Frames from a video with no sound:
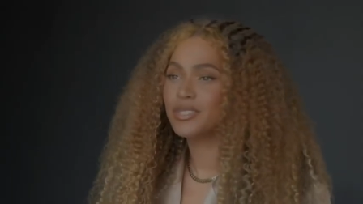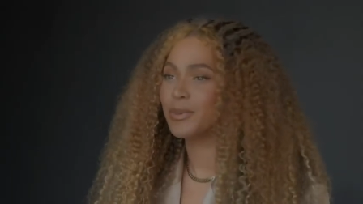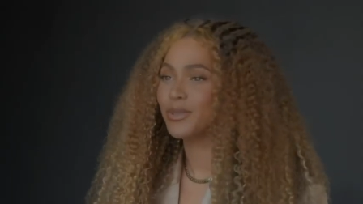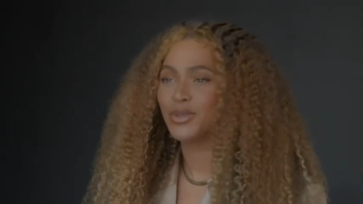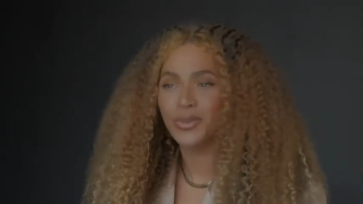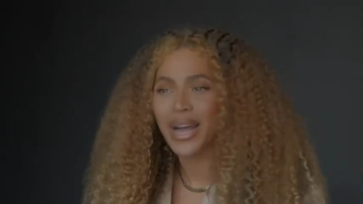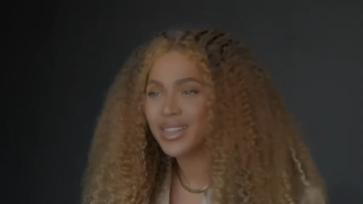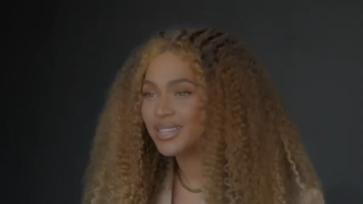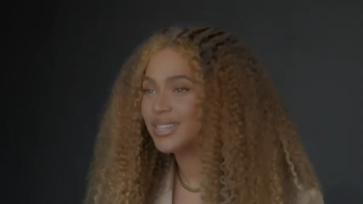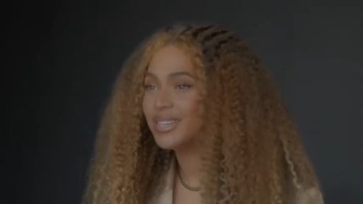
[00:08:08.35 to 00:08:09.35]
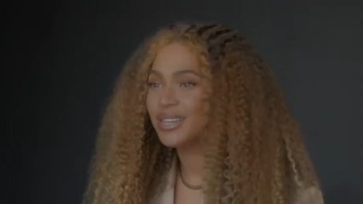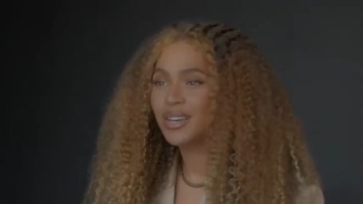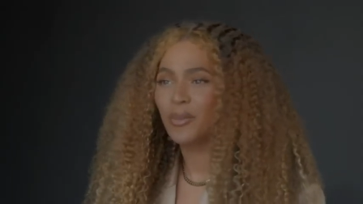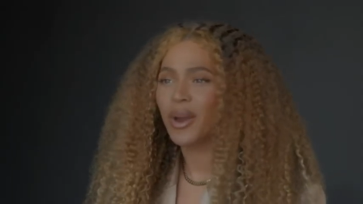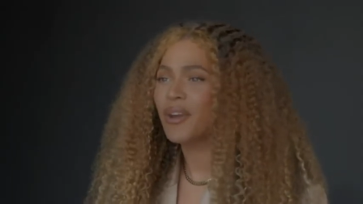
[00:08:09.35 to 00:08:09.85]
spirituality,
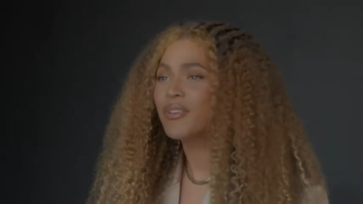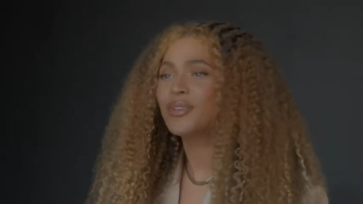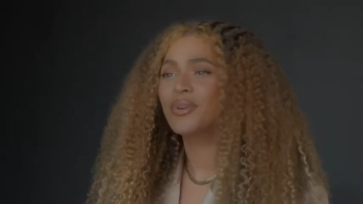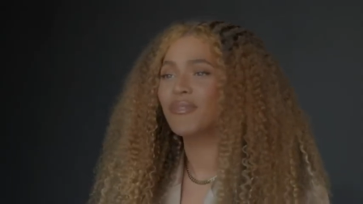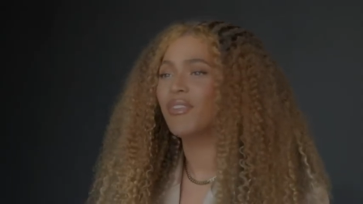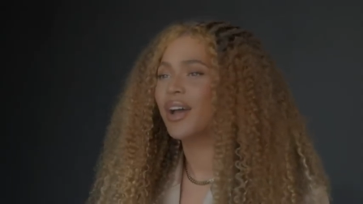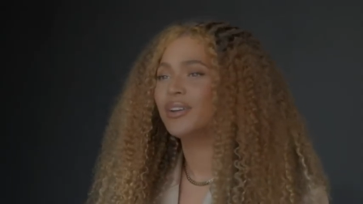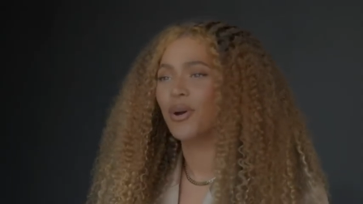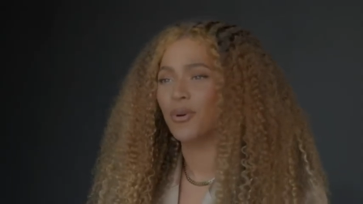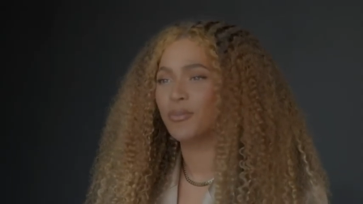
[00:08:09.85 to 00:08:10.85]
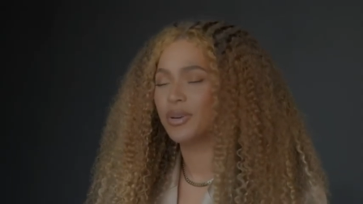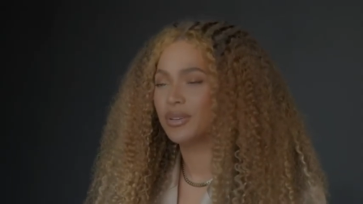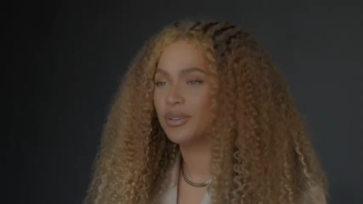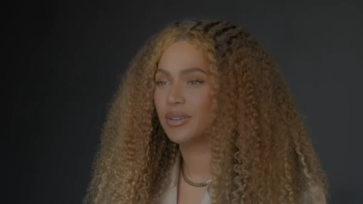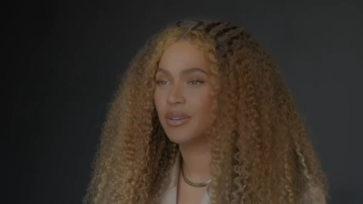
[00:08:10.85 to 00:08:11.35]
wherever you can find hope,
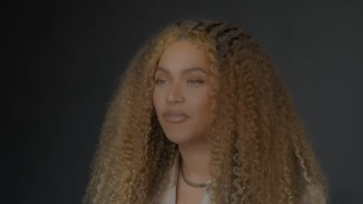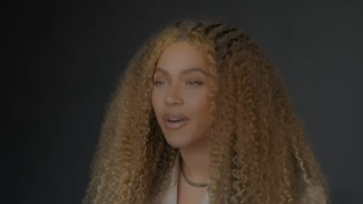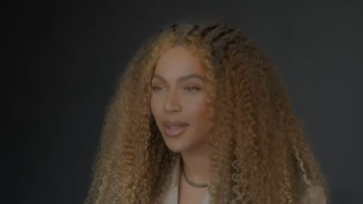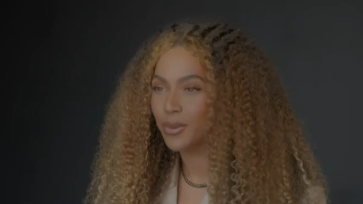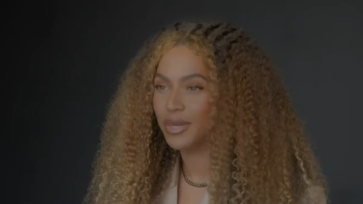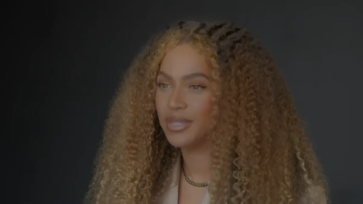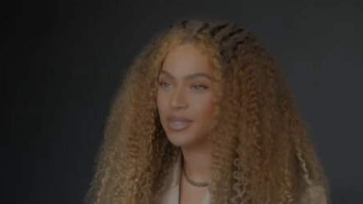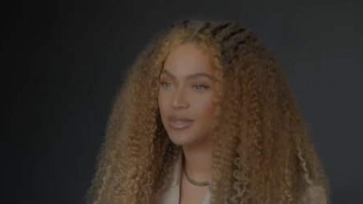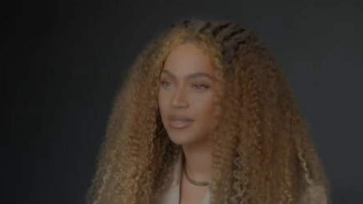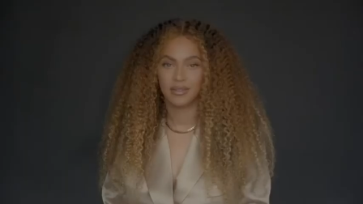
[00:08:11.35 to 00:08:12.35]
follow it.